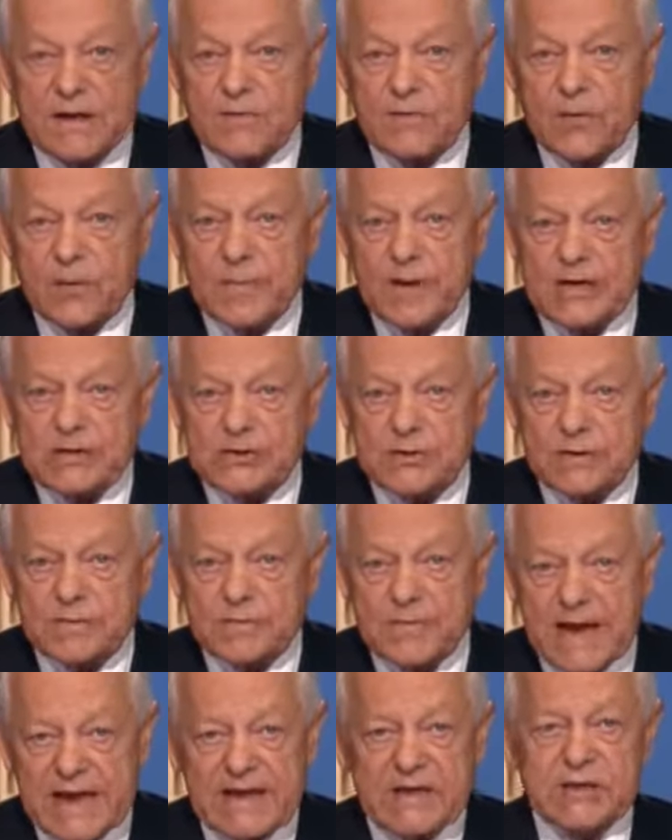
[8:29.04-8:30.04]

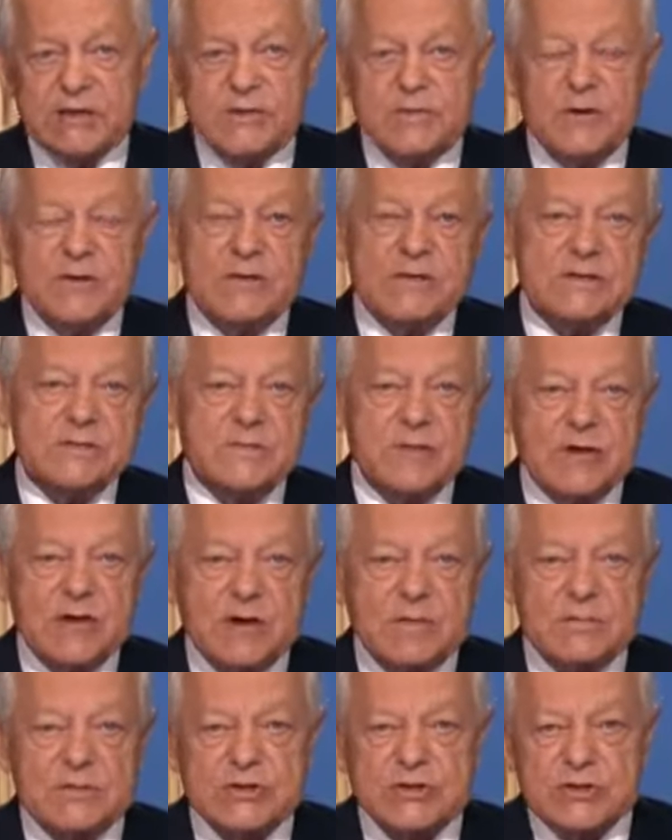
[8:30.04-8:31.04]
Information management has
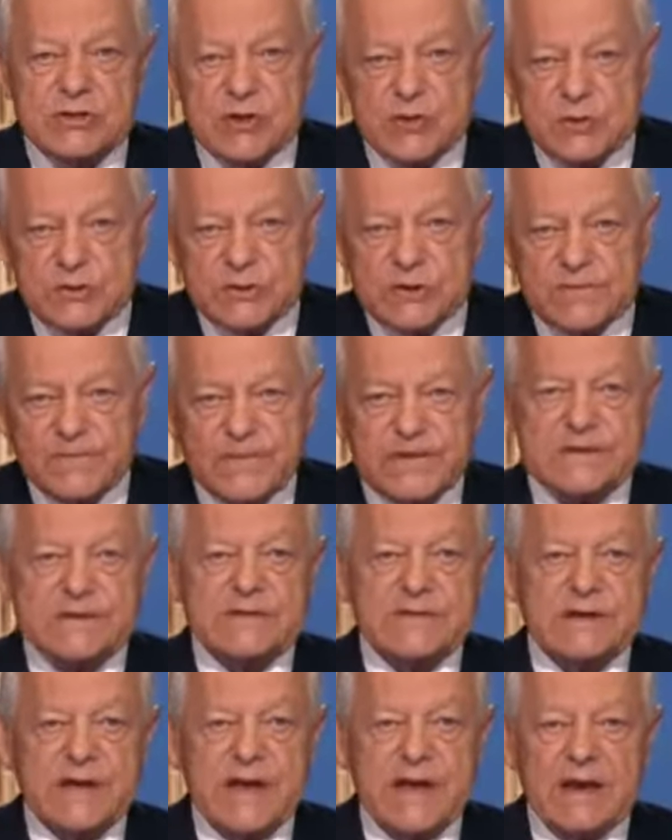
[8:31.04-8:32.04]
become so
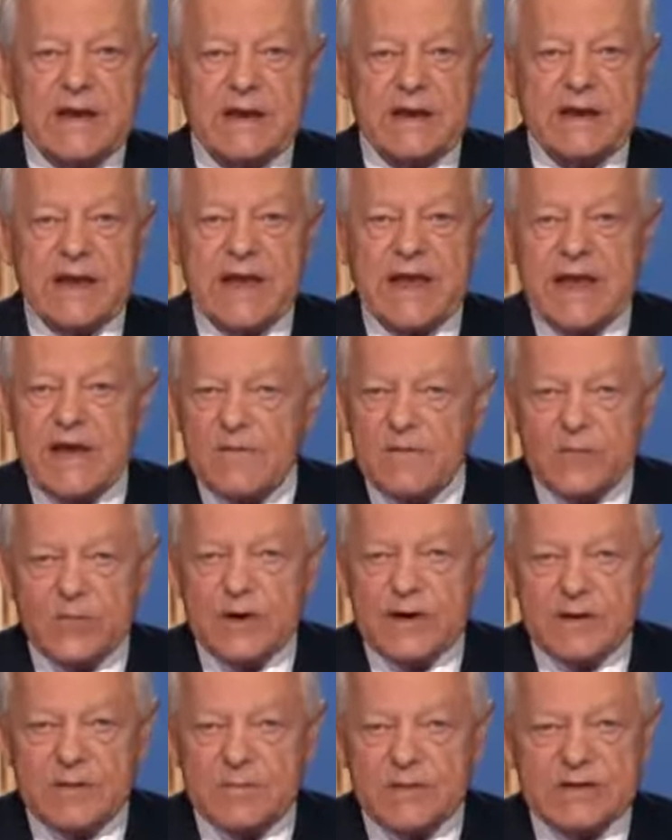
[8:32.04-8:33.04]
sophisticated,
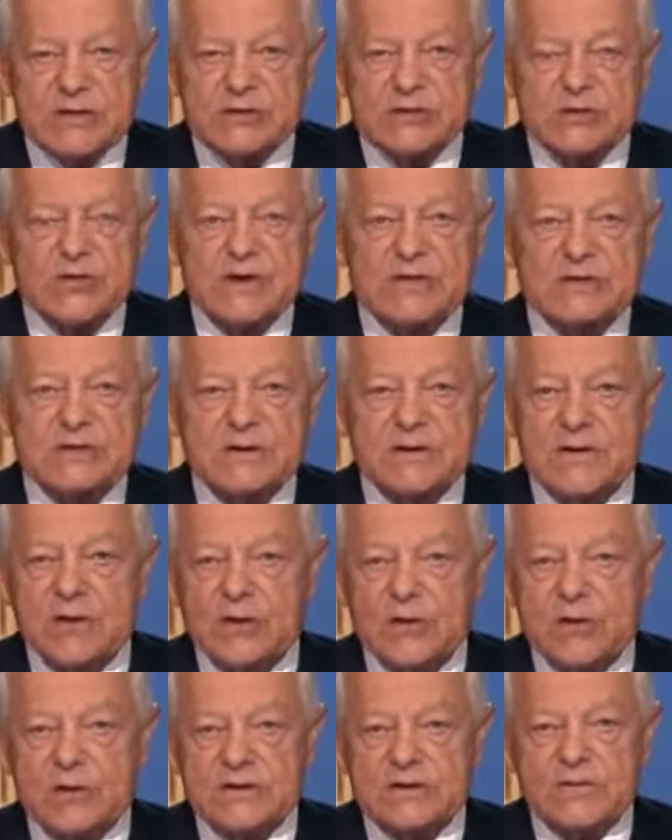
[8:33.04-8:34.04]
every administration
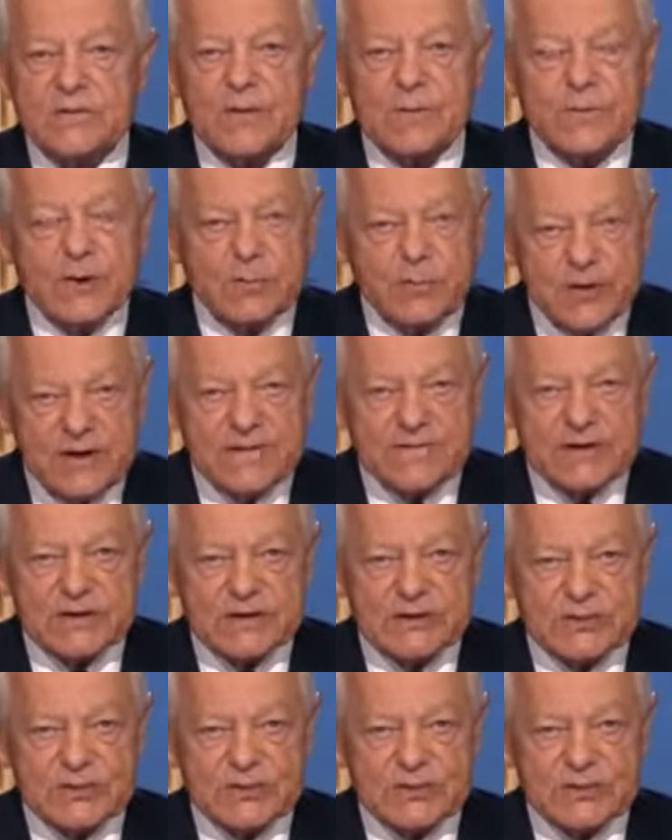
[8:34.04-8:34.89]
learns from the previous